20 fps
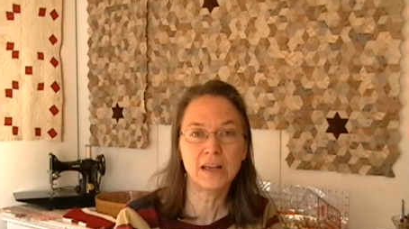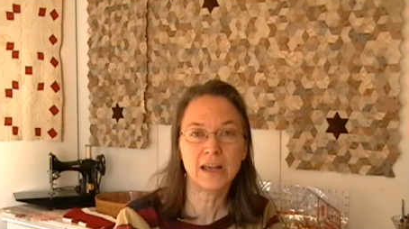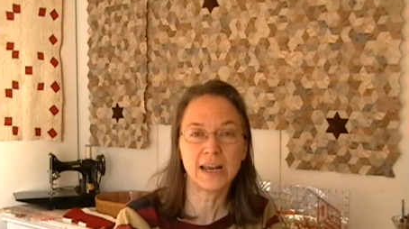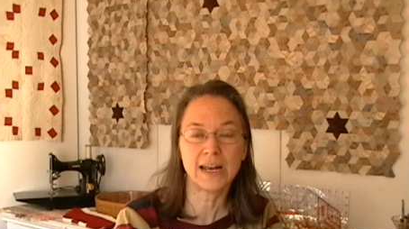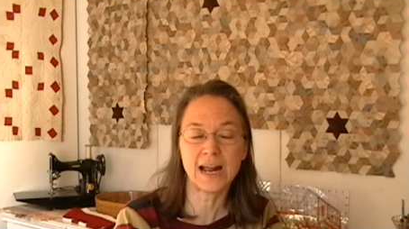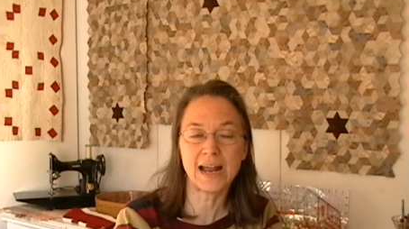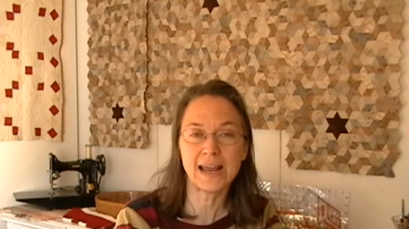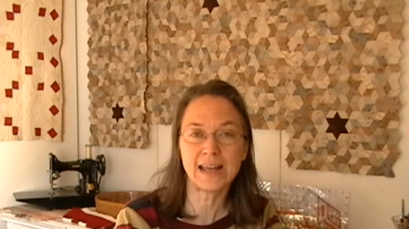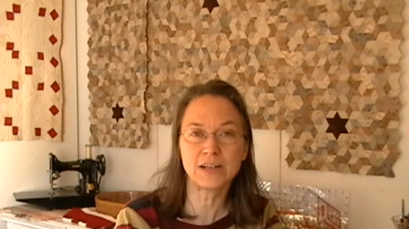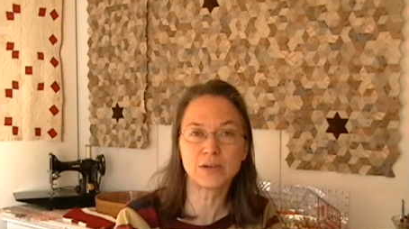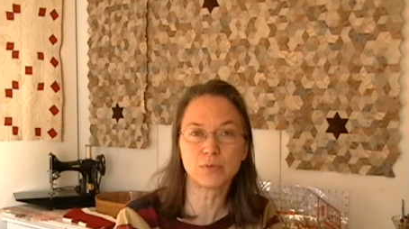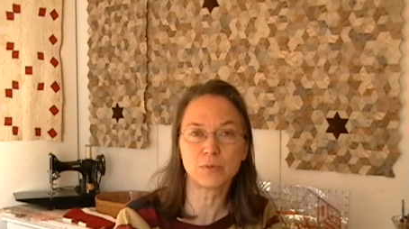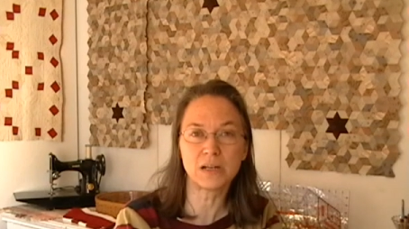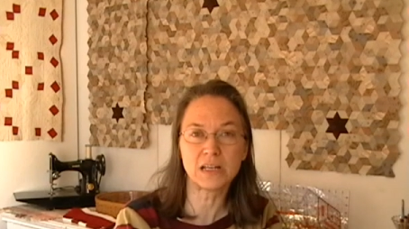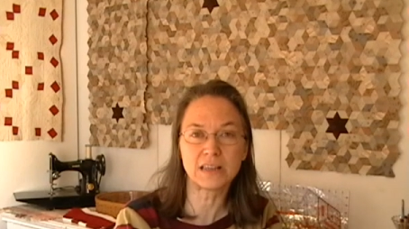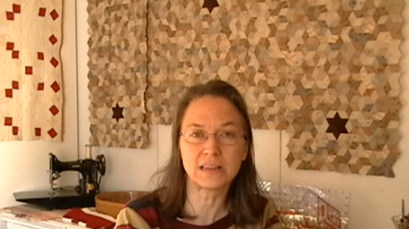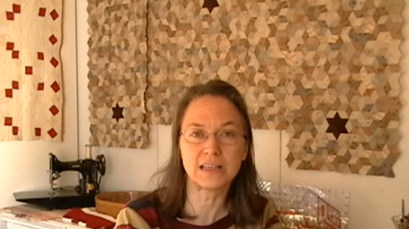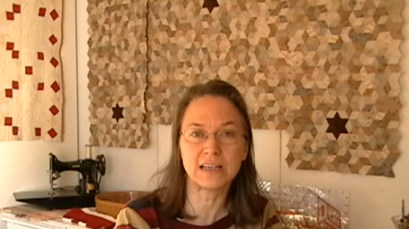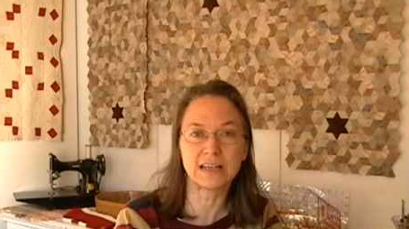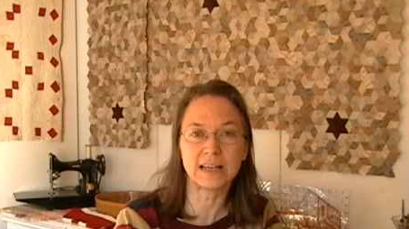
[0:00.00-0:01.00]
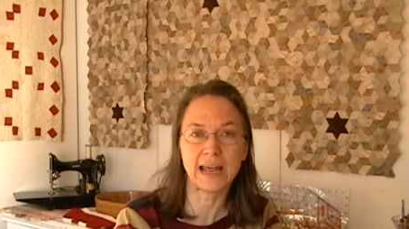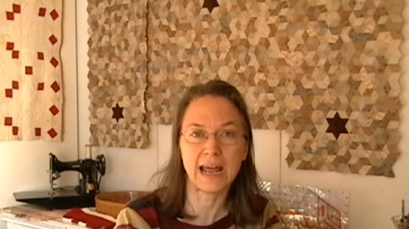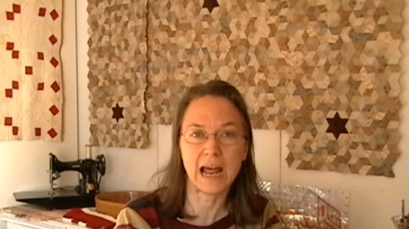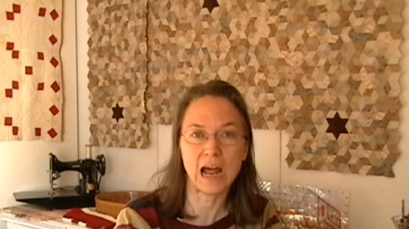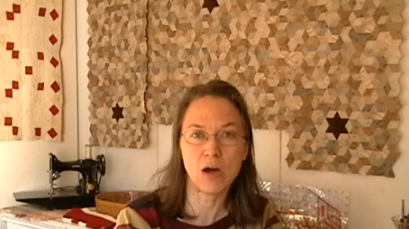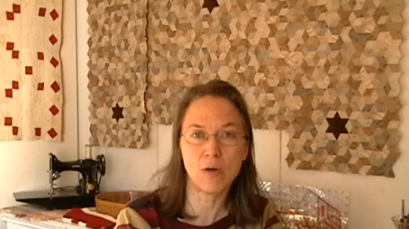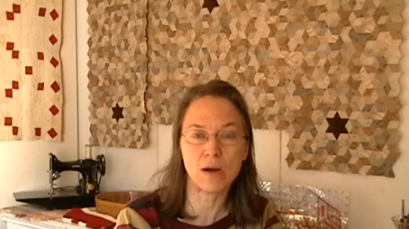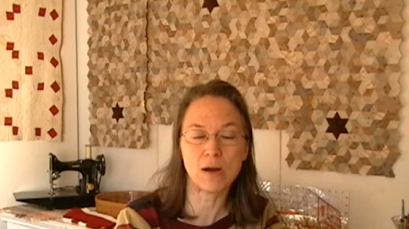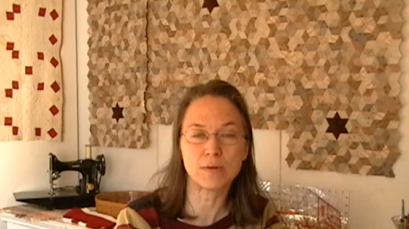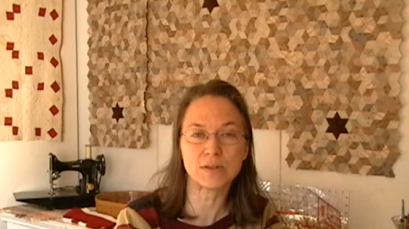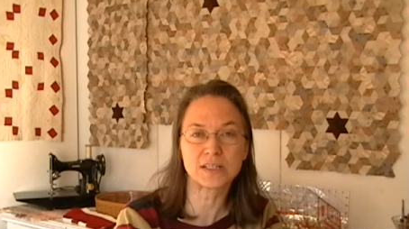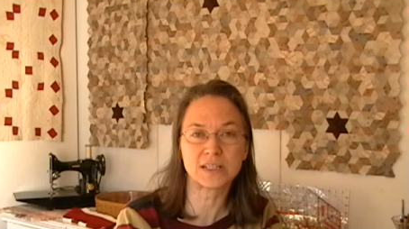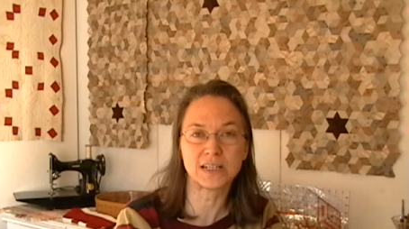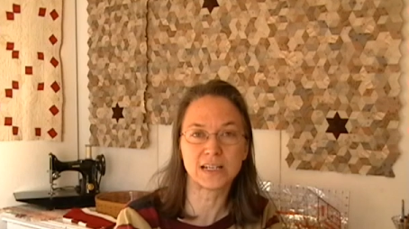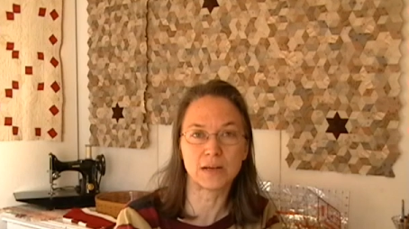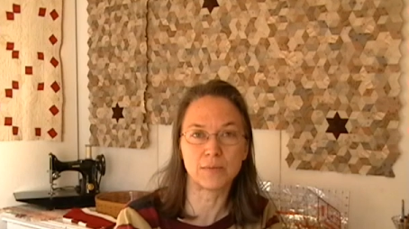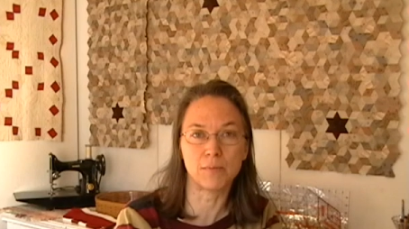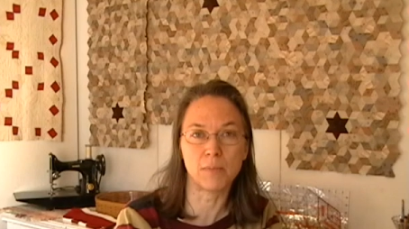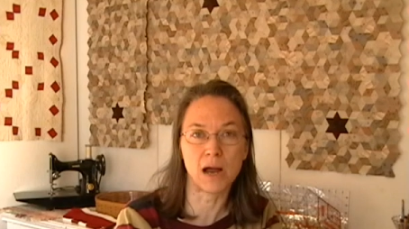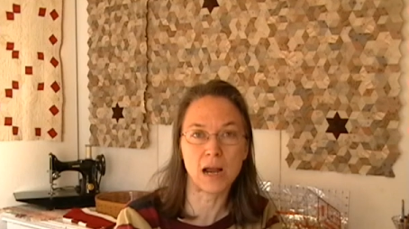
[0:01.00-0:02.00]
And I had to rethink how I was going to
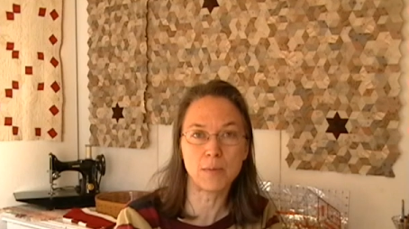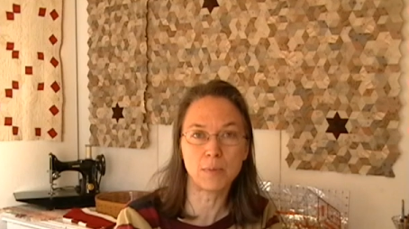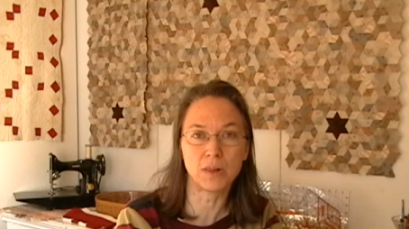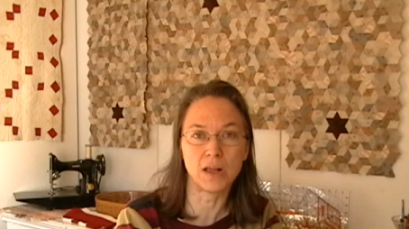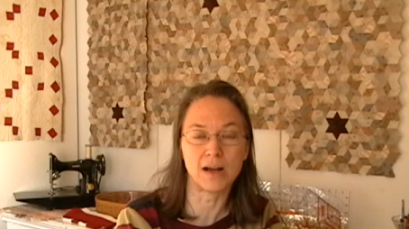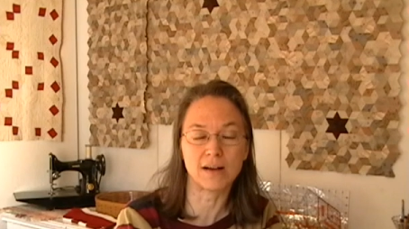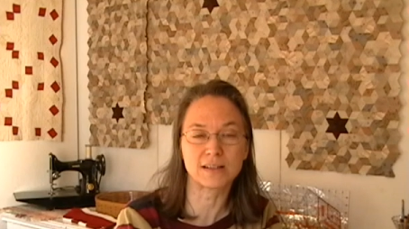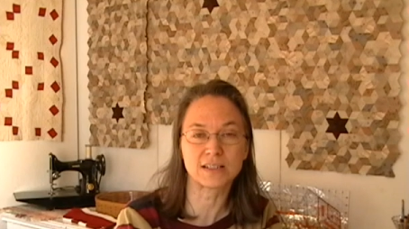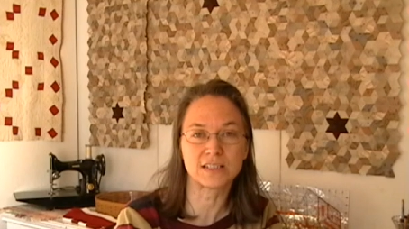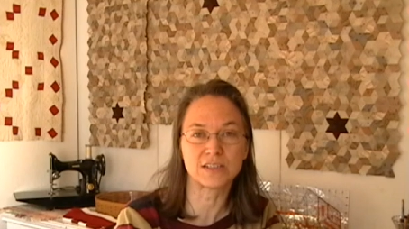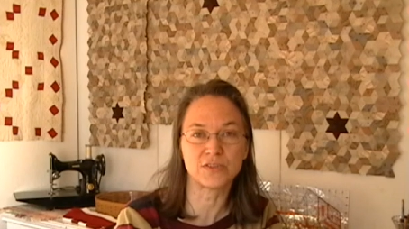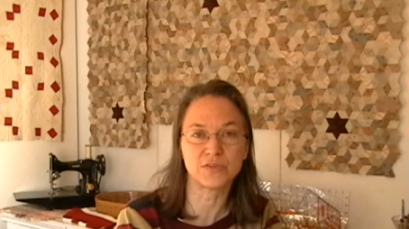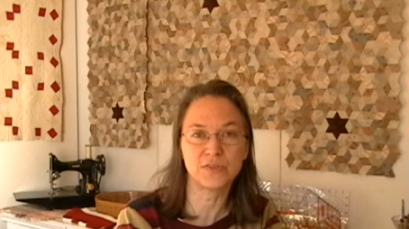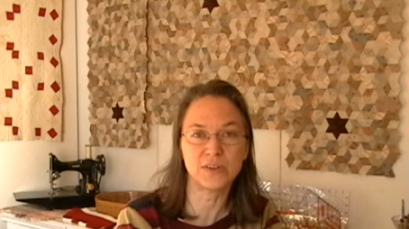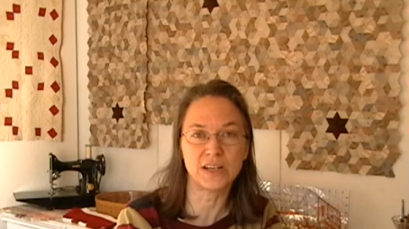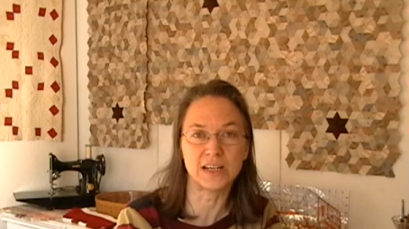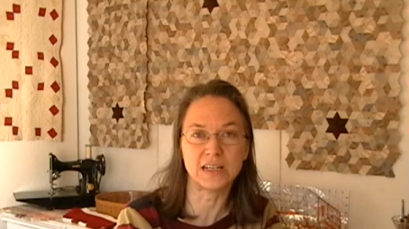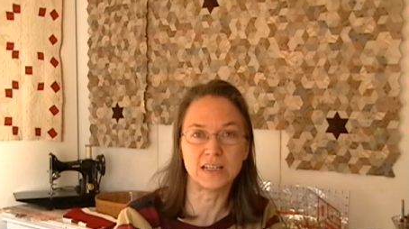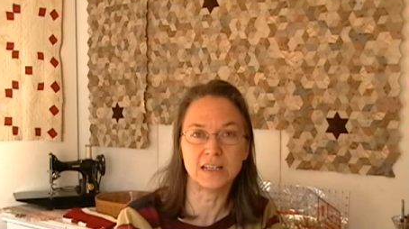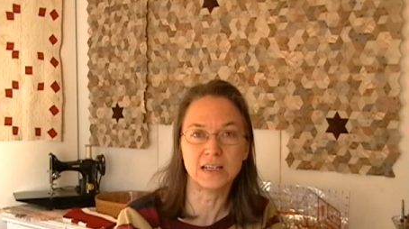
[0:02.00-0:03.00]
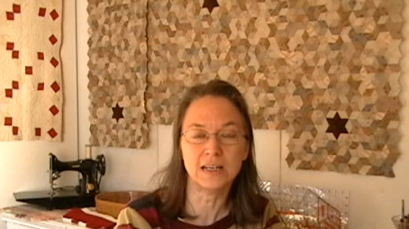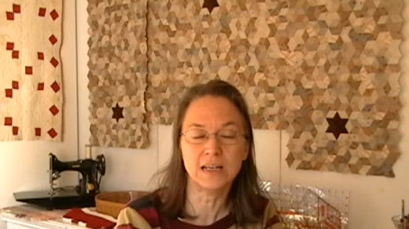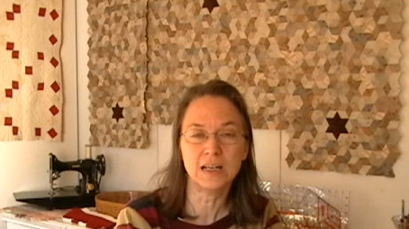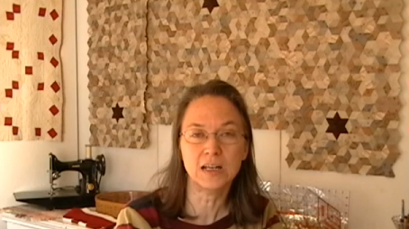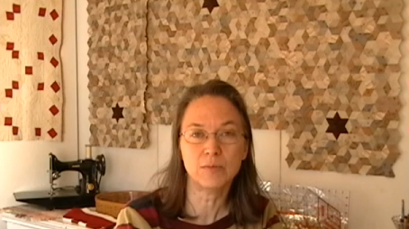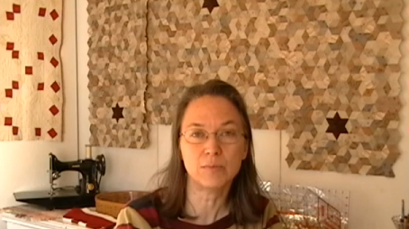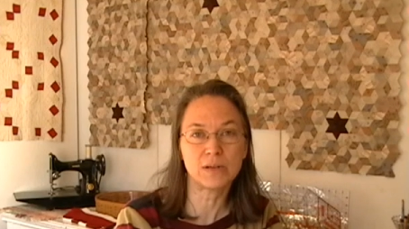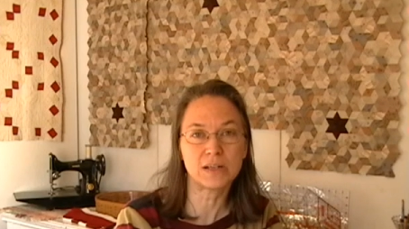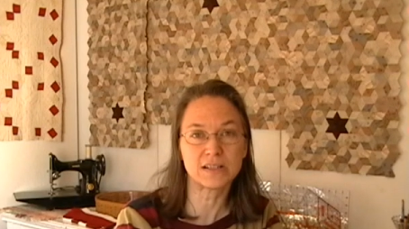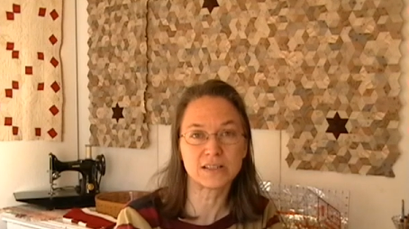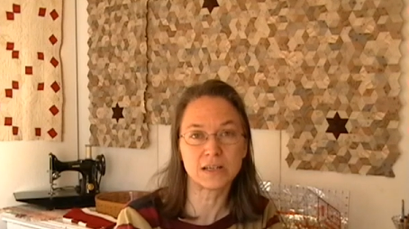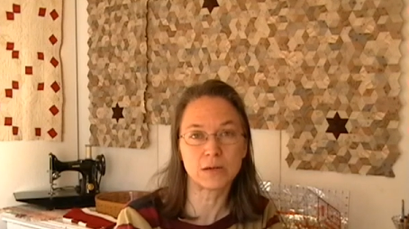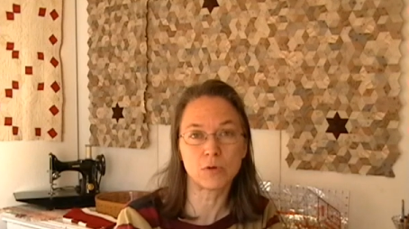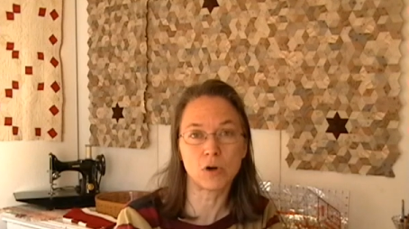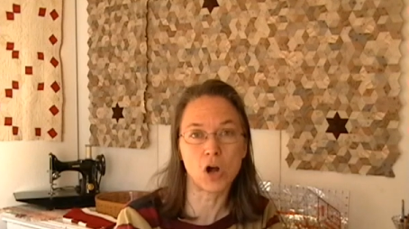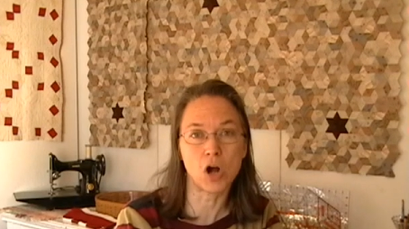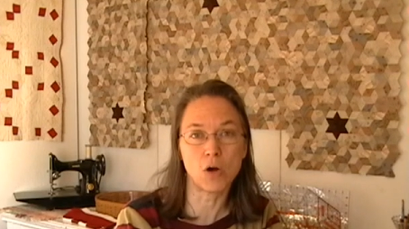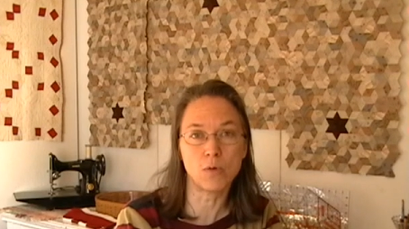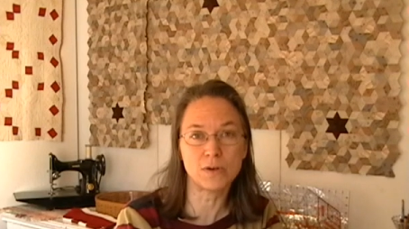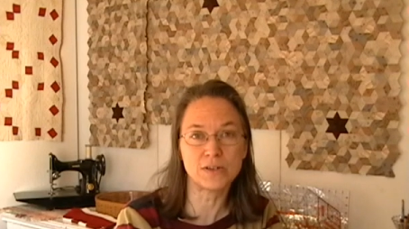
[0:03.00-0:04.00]
get my blocks to fit because they
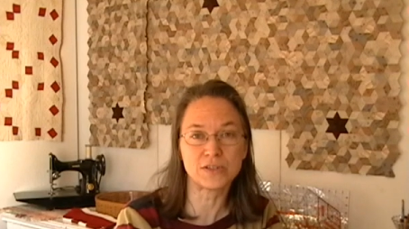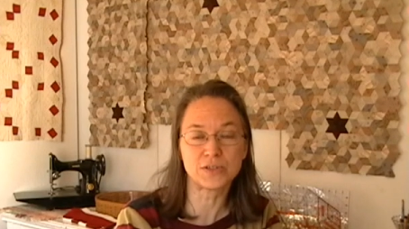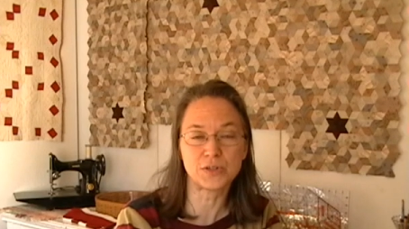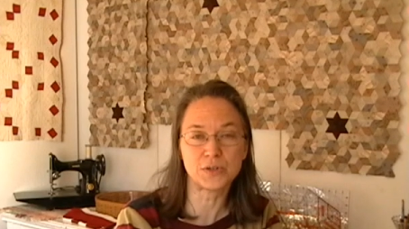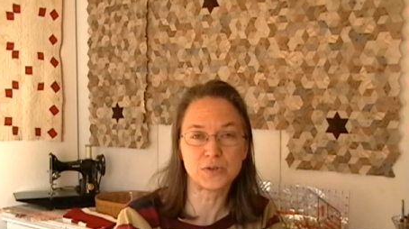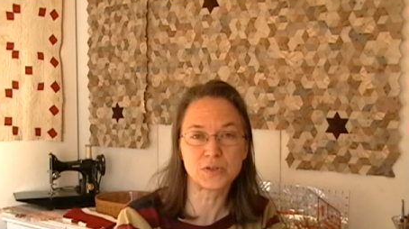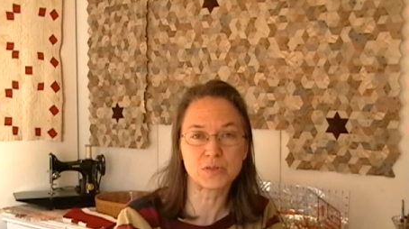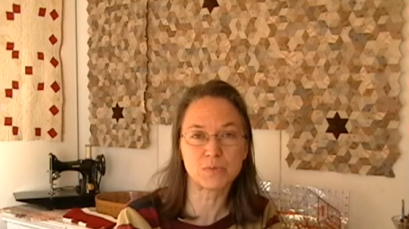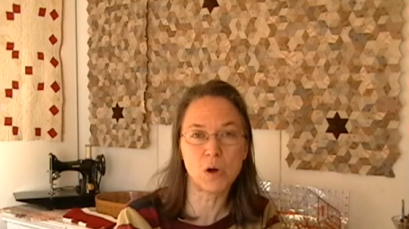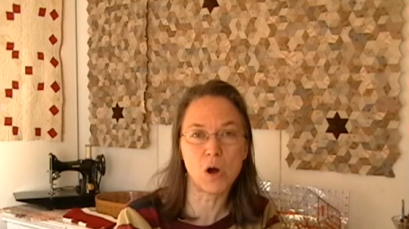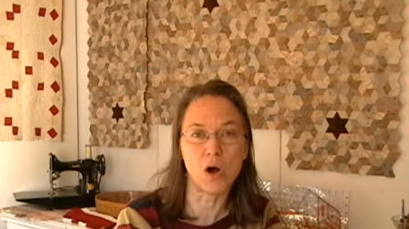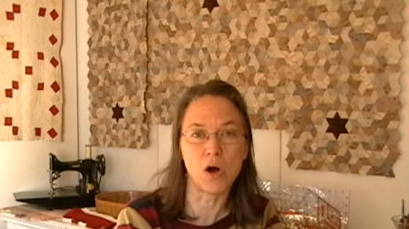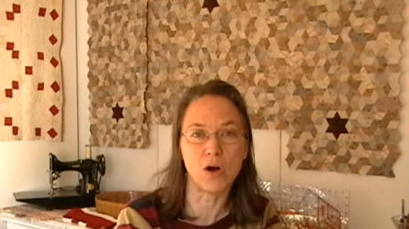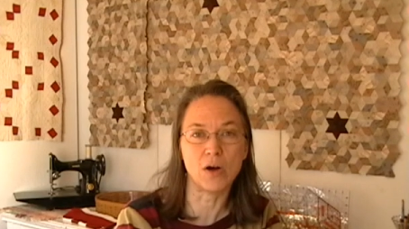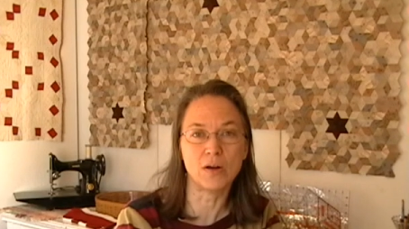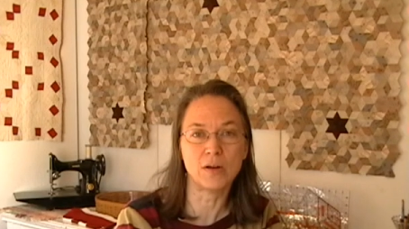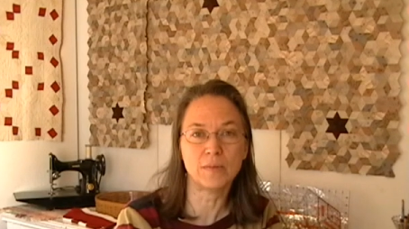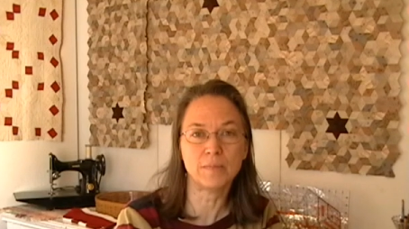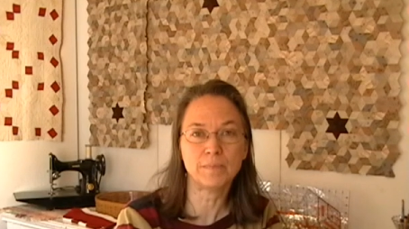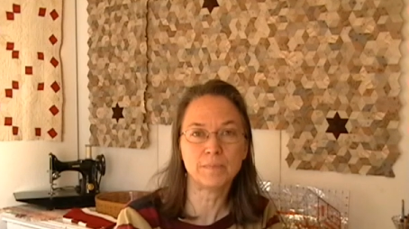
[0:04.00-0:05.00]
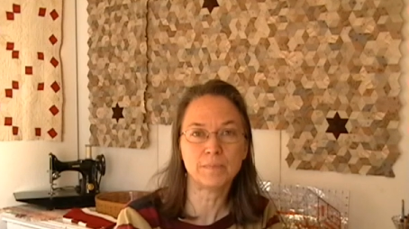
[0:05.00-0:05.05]
were always too small.